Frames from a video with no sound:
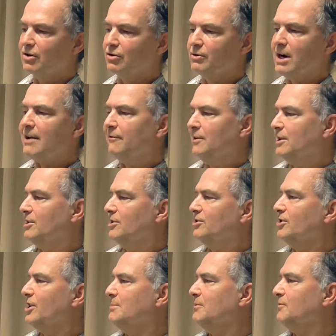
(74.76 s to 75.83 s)

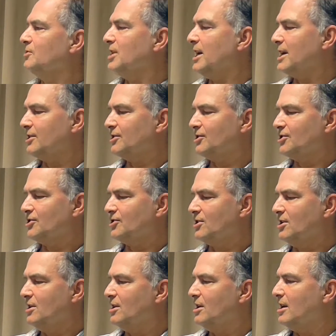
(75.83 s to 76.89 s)
graphic type of texts,